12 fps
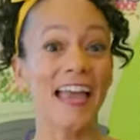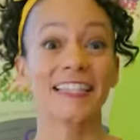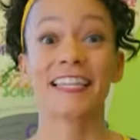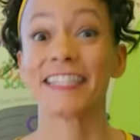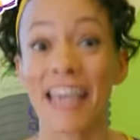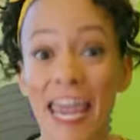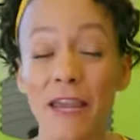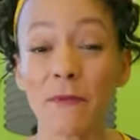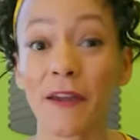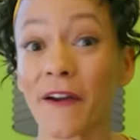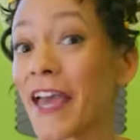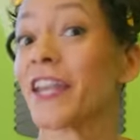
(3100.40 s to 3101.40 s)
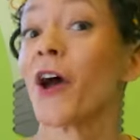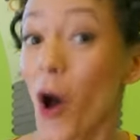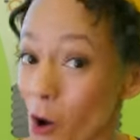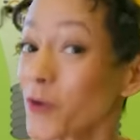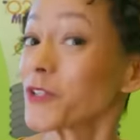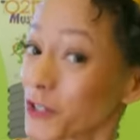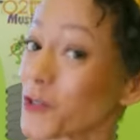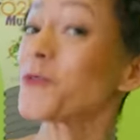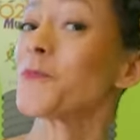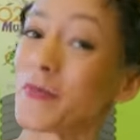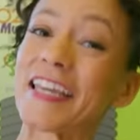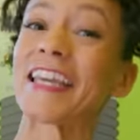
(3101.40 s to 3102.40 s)
And today we are at
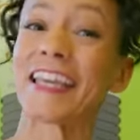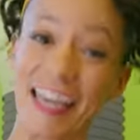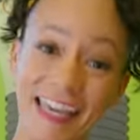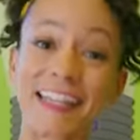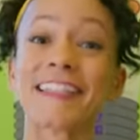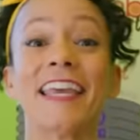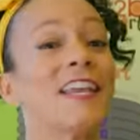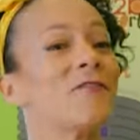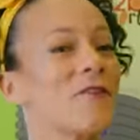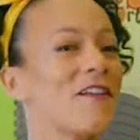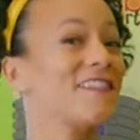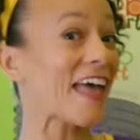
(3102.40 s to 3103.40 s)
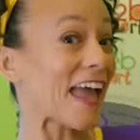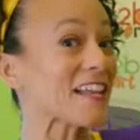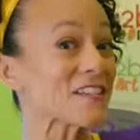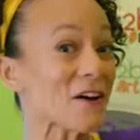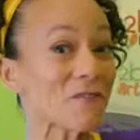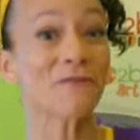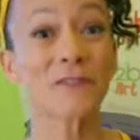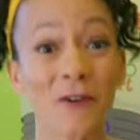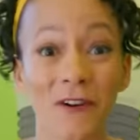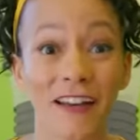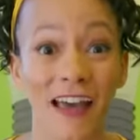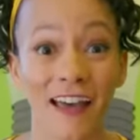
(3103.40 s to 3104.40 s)
O2B Kids in Orlando,
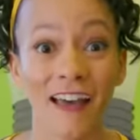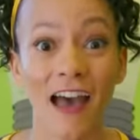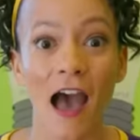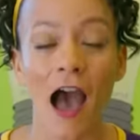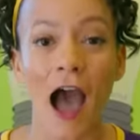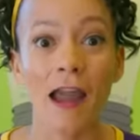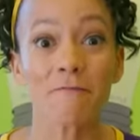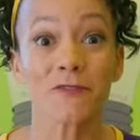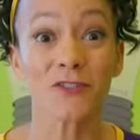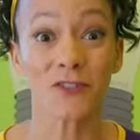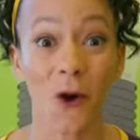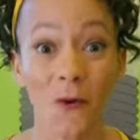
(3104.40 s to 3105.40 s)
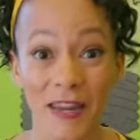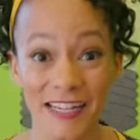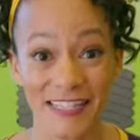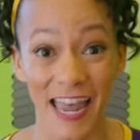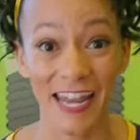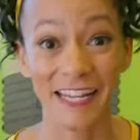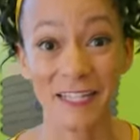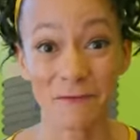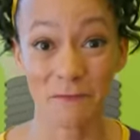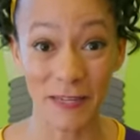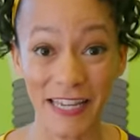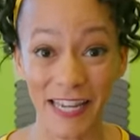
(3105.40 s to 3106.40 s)
Florida. I'm so excited to
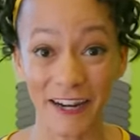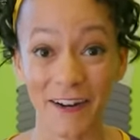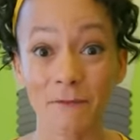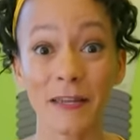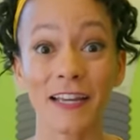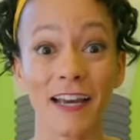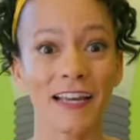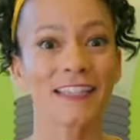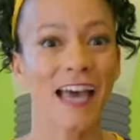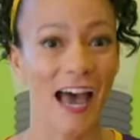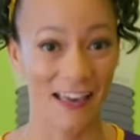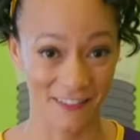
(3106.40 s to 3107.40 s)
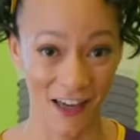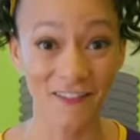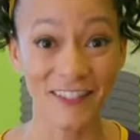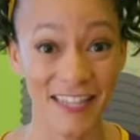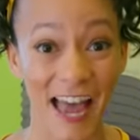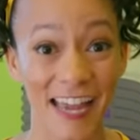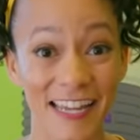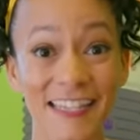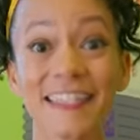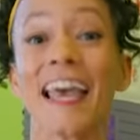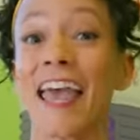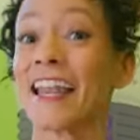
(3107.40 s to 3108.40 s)
be here because I love
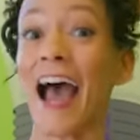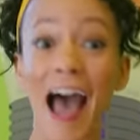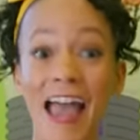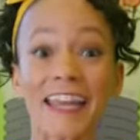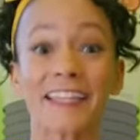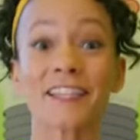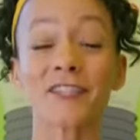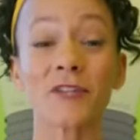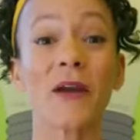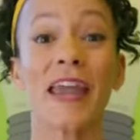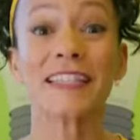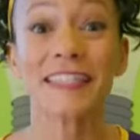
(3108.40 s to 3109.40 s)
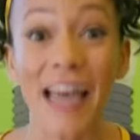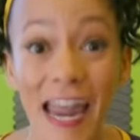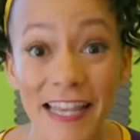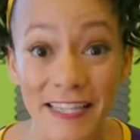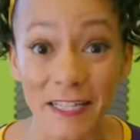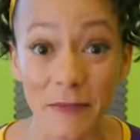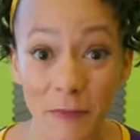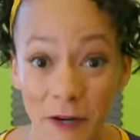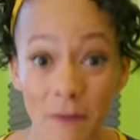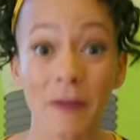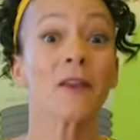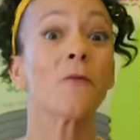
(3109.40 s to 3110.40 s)
science and I get to do a science
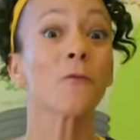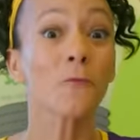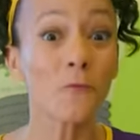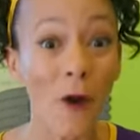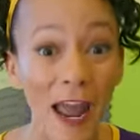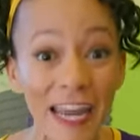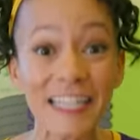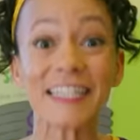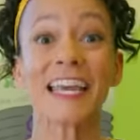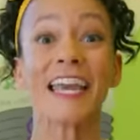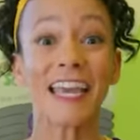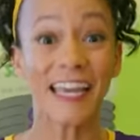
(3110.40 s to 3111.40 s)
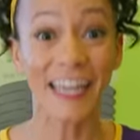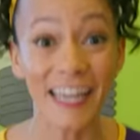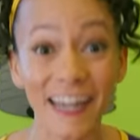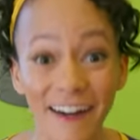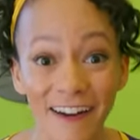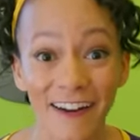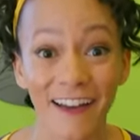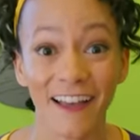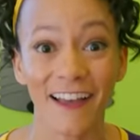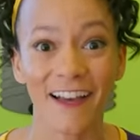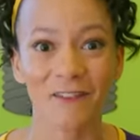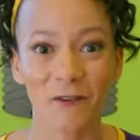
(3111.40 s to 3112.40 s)
experiment right
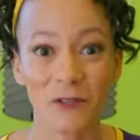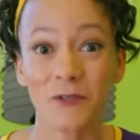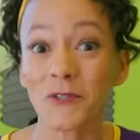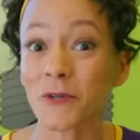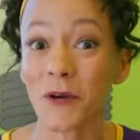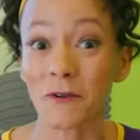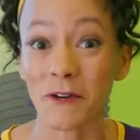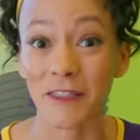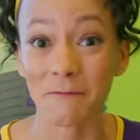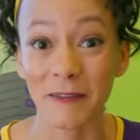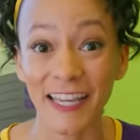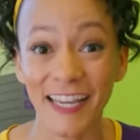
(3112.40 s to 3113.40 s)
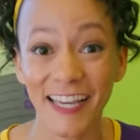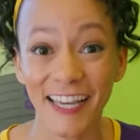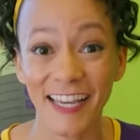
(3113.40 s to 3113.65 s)
here. Will you do one with me?